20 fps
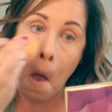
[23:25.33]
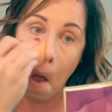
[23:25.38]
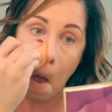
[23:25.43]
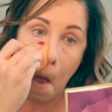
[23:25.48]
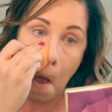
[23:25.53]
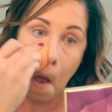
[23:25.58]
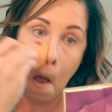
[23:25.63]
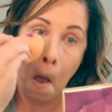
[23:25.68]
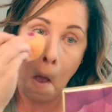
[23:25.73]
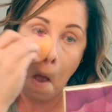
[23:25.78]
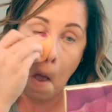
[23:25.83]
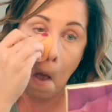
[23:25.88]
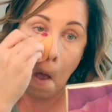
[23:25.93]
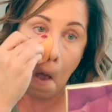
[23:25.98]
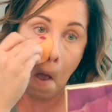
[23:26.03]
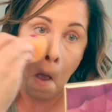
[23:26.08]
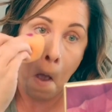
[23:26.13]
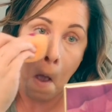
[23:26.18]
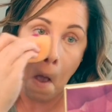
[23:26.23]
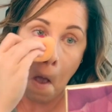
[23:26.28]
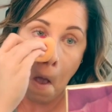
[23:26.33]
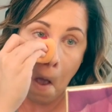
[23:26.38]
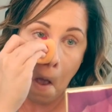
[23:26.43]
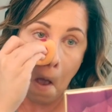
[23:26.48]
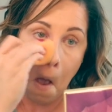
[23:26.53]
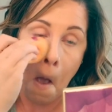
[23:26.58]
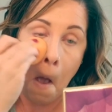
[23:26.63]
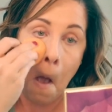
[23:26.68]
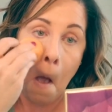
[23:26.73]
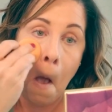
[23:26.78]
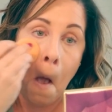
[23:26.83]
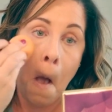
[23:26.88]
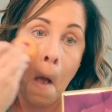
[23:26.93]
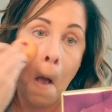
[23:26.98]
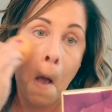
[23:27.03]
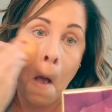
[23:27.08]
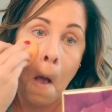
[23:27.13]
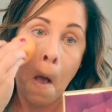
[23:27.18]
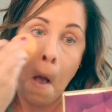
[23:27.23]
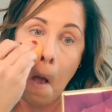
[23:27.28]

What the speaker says: Nobody speaks.